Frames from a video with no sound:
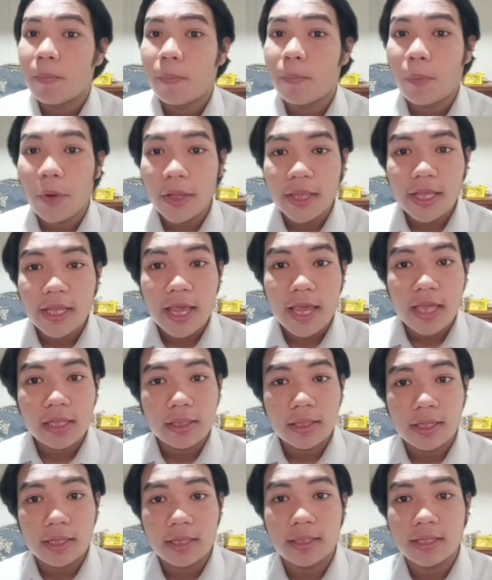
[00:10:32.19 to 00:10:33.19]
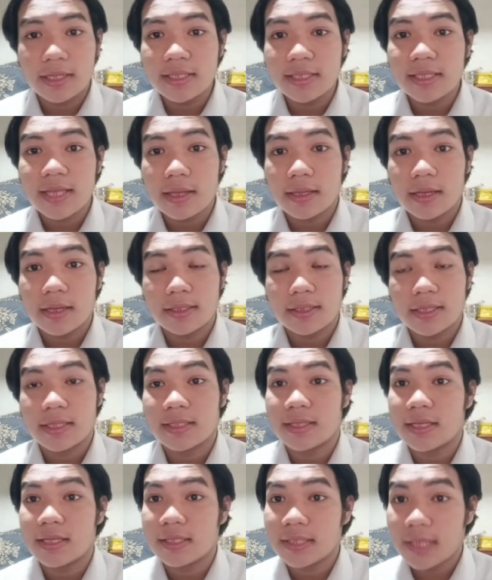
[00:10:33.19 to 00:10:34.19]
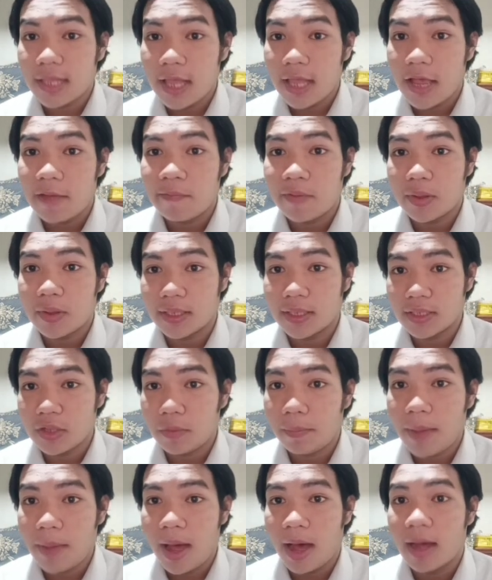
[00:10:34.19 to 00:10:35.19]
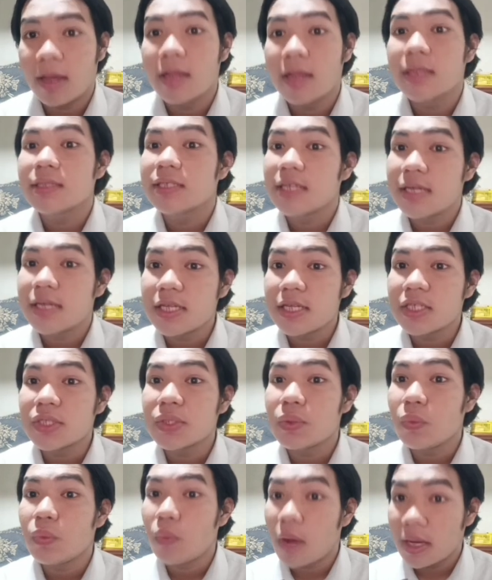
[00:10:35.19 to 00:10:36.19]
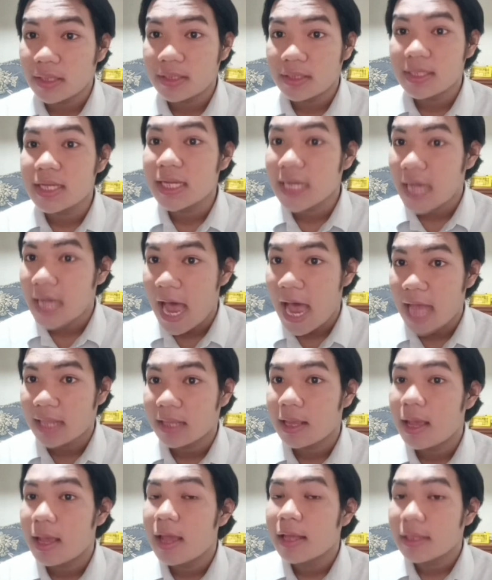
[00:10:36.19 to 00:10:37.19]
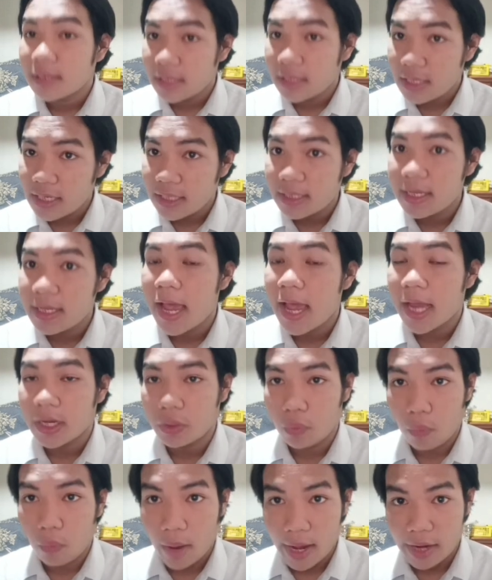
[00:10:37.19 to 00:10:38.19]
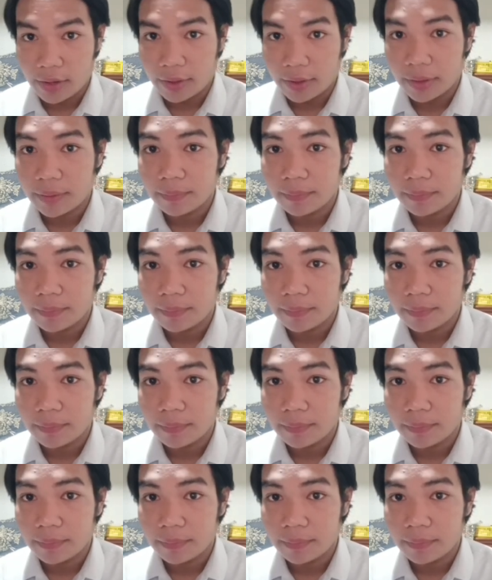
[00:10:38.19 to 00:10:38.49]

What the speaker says: Predicate in this sentence is the slept on the sofa. Tells what the cat did and where.